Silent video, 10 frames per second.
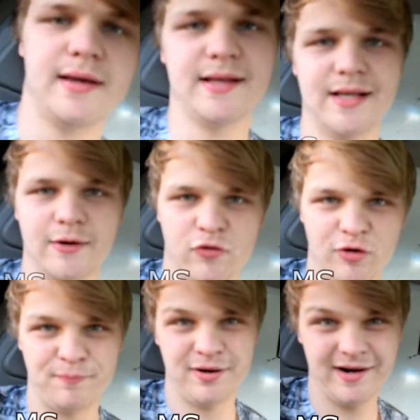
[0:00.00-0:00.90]
Hello
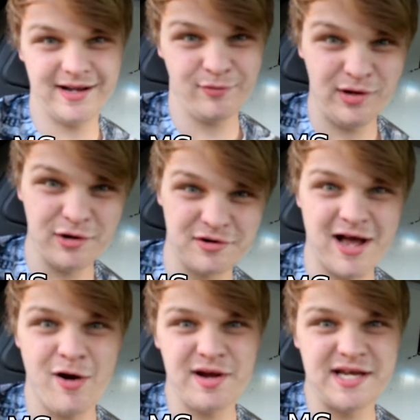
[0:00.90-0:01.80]
everybody, we are
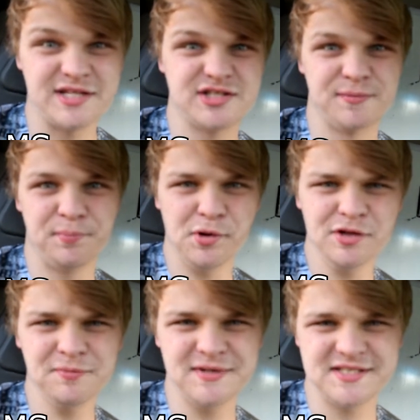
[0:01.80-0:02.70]
now in
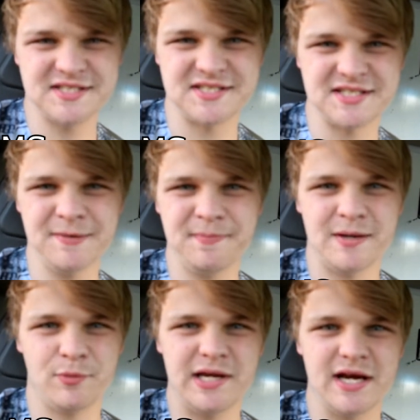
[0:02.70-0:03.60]
Tupelo, Mississippi,
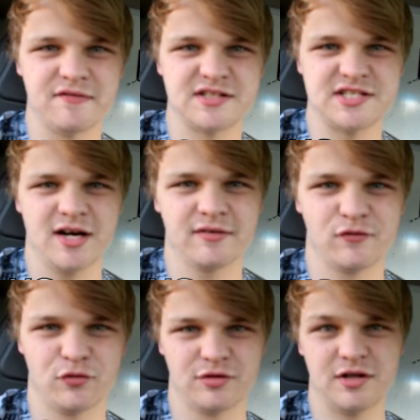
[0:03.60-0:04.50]
and we have stopped
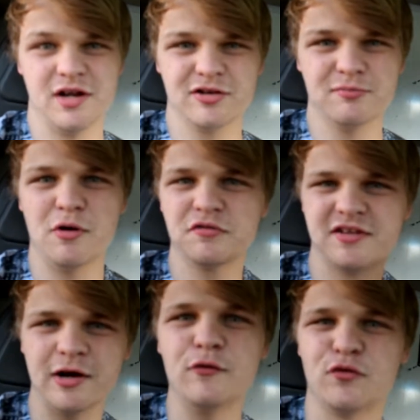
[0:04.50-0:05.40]
for another
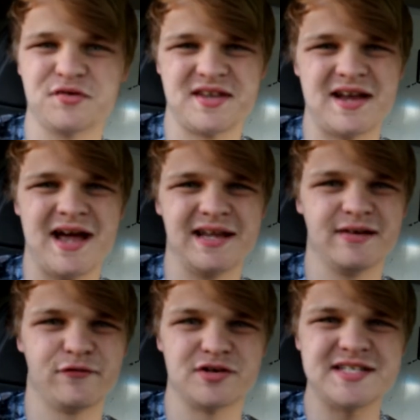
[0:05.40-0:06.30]
motel for the
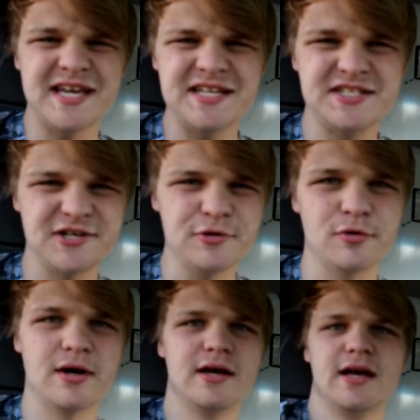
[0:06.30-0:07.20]
night, for day
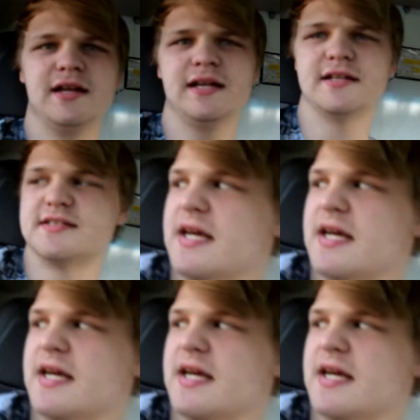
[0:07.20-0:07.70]
two, and it is